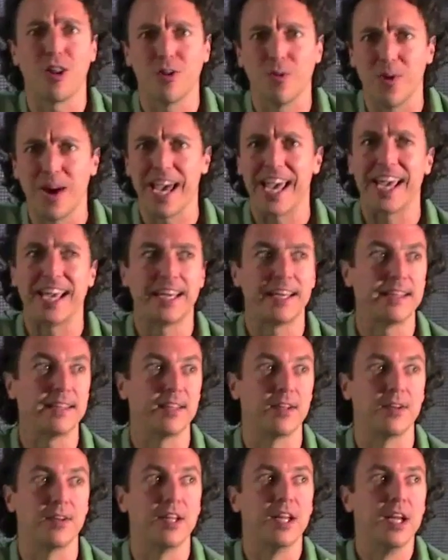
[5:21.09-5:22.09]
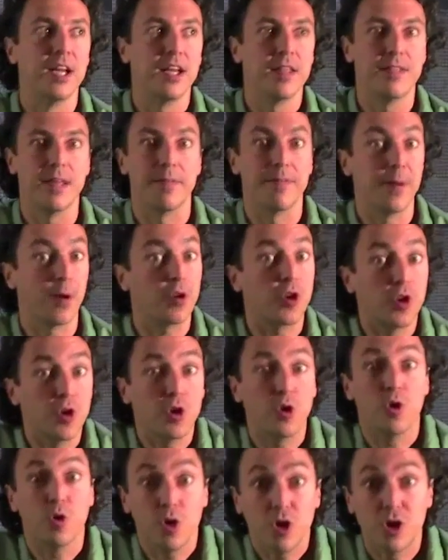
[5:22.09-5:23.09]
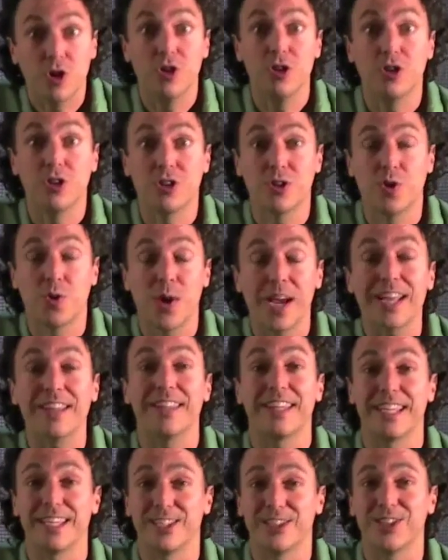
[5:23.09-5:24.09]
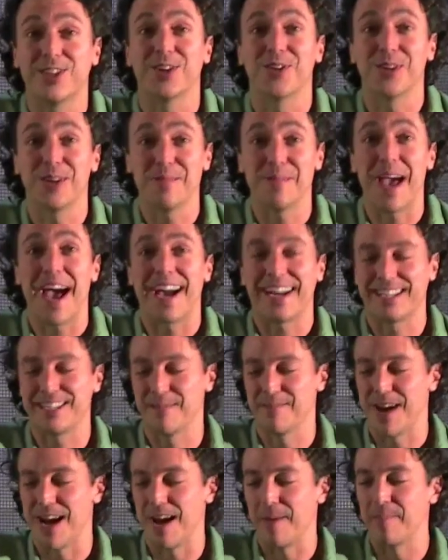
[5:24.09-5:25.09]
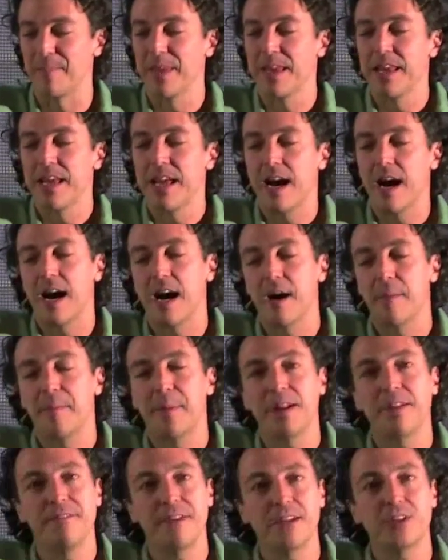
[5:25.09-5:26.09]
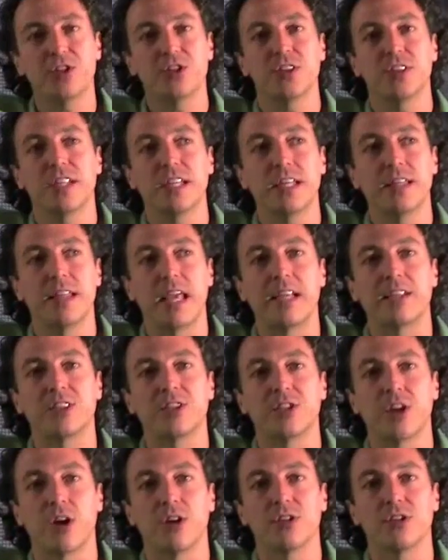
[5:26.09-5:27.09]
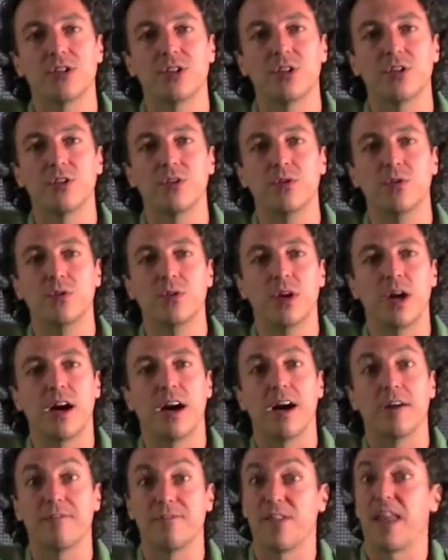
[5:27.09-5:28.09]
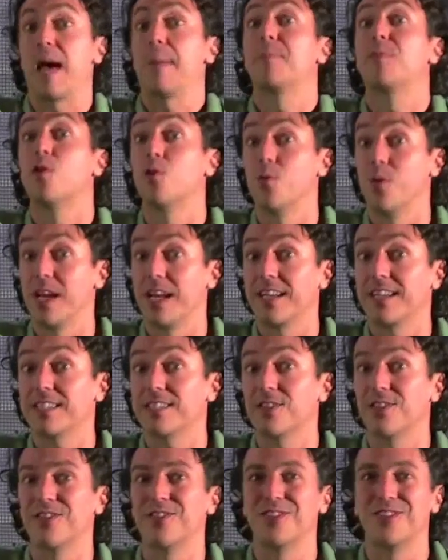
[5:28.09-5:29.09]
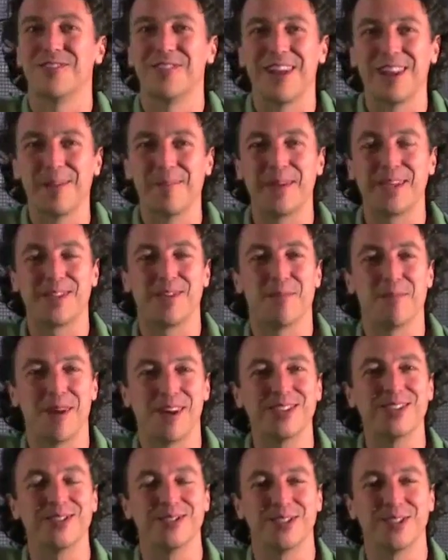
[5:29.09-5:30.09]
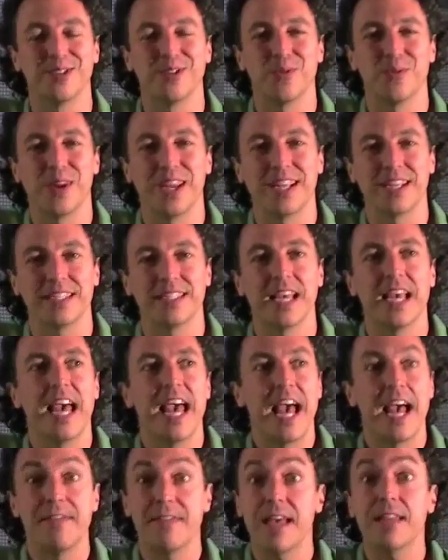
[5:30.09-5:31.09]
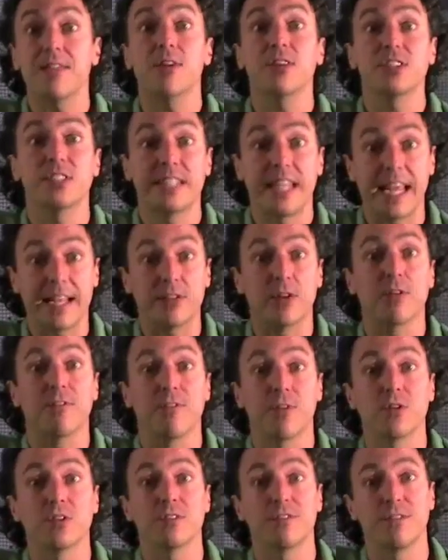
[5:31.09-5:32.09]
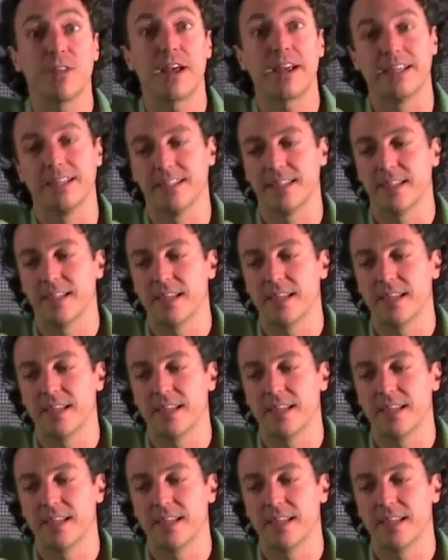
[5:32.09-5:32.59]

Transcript: away, they'll quickly scurry back to mom. But eventually they start to flap their wings, so they're developing their muscles in their wings, and then they'll take their first flight.